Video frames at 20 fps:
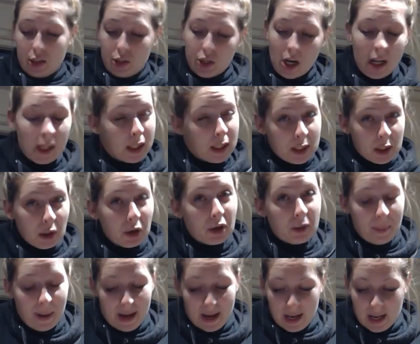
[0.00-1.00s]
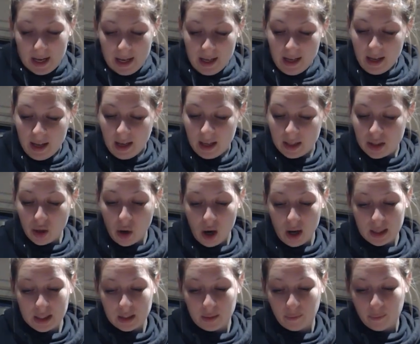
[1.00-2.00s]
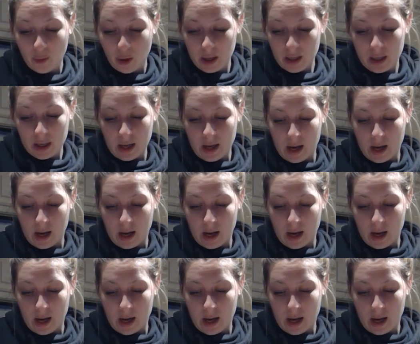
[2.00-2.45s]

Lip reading: gently took my dog's foot